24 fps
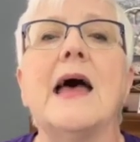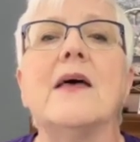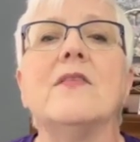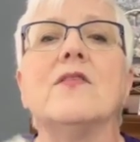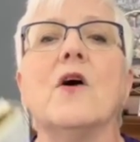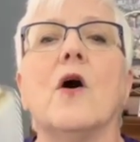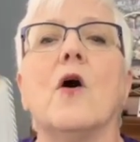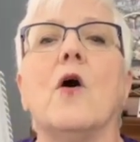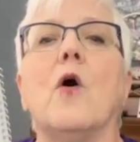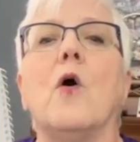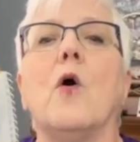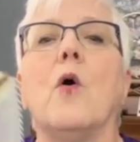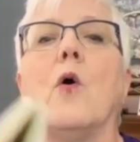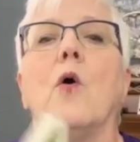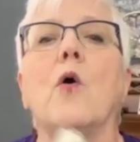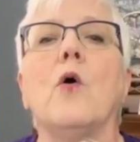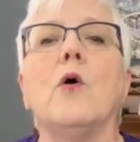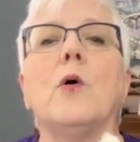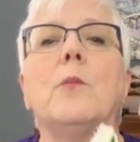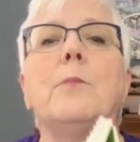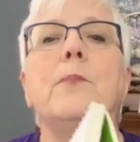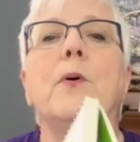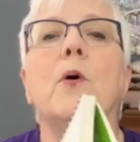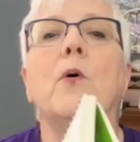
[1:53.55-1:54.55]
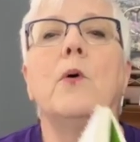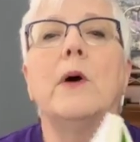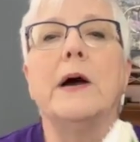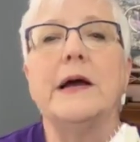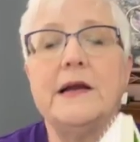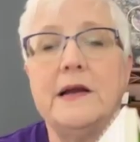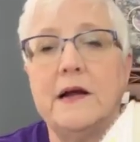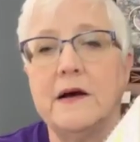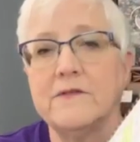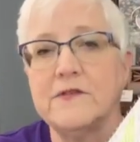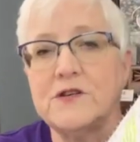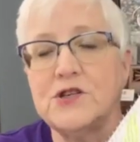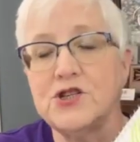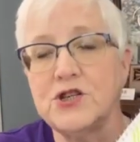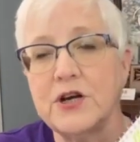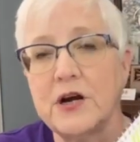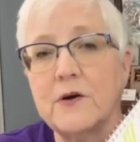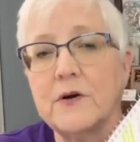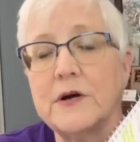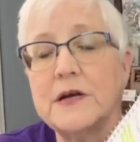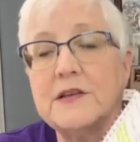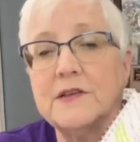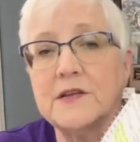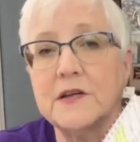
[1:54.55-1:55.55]
And the whole point of
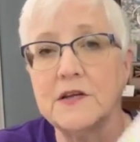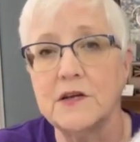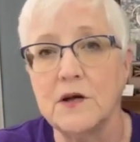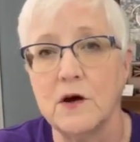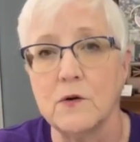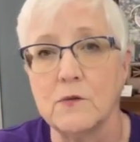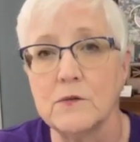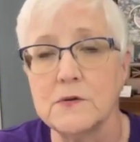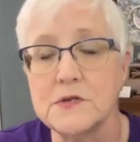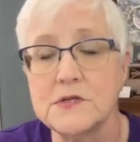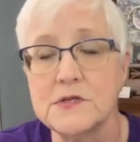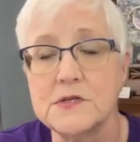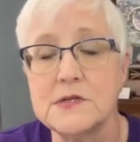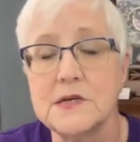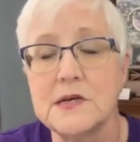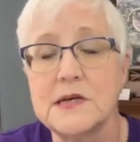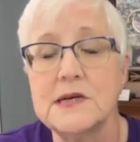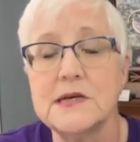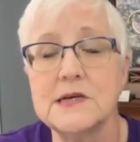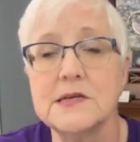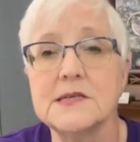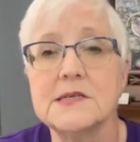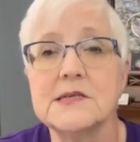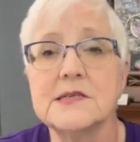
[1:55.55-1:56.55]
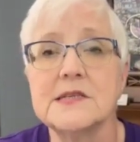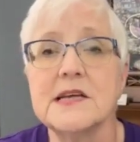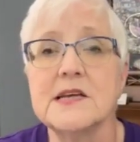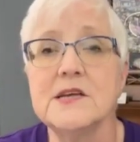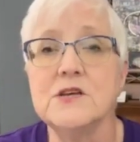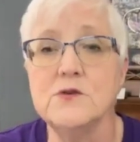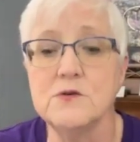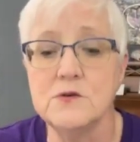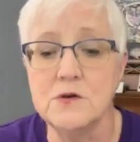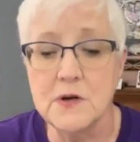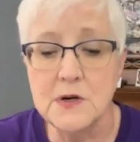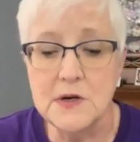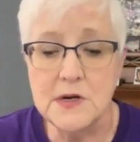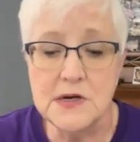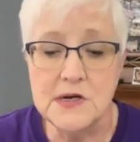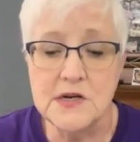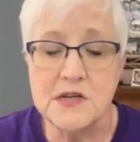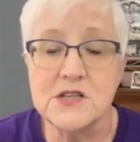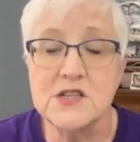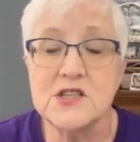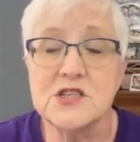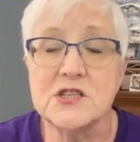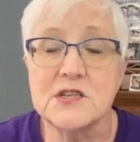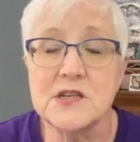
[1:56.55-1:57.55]
sharing the notes is that you
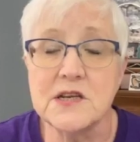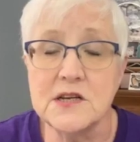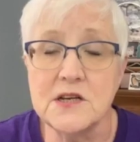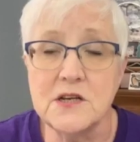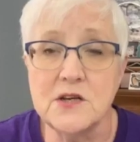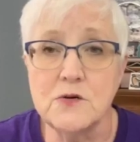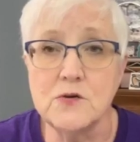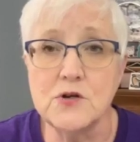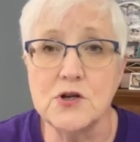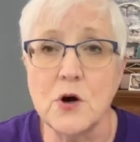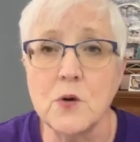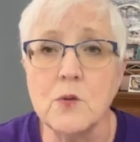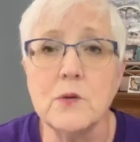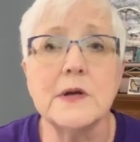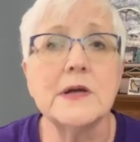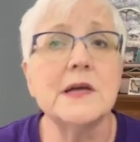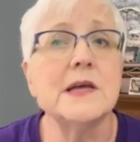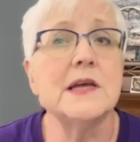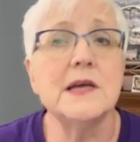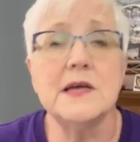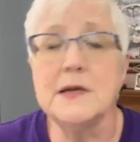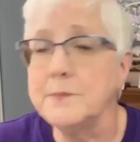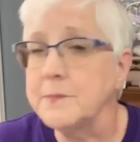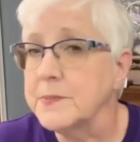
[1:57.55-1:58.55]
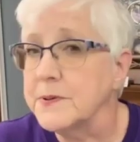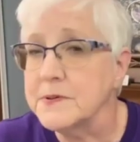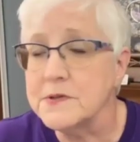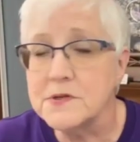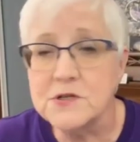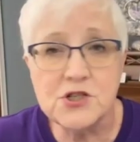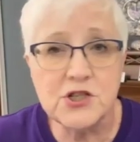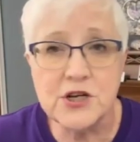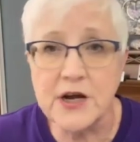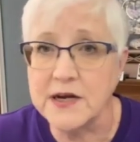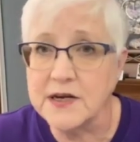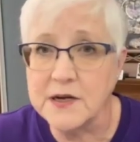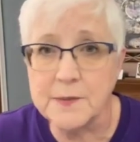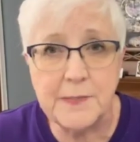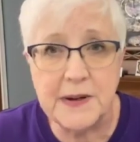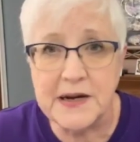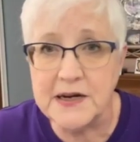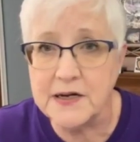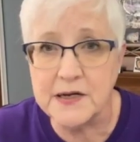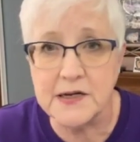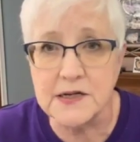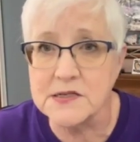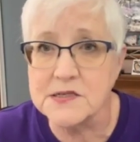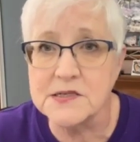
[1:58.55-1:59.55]
you don't keep China
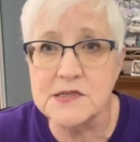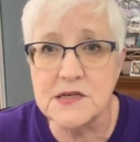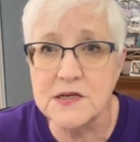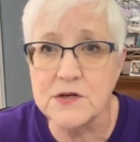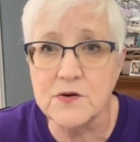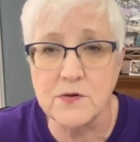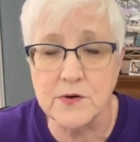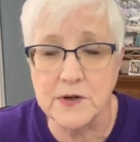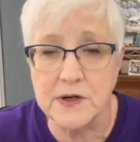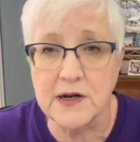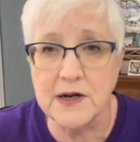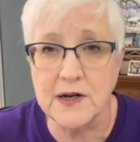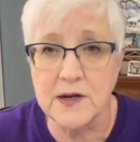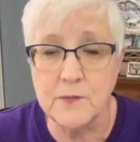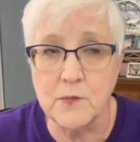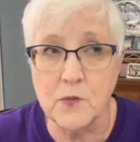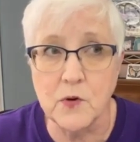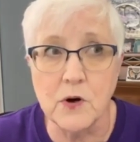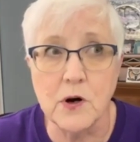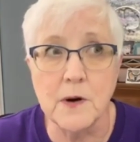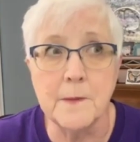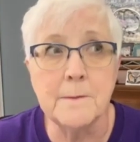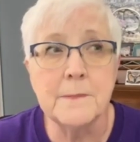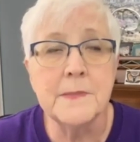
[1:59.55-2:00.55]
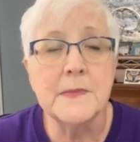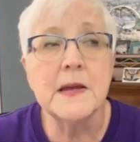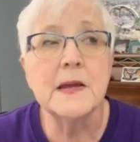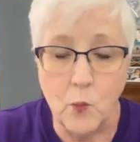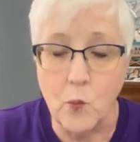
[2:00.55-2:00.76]
painting a secret anymore.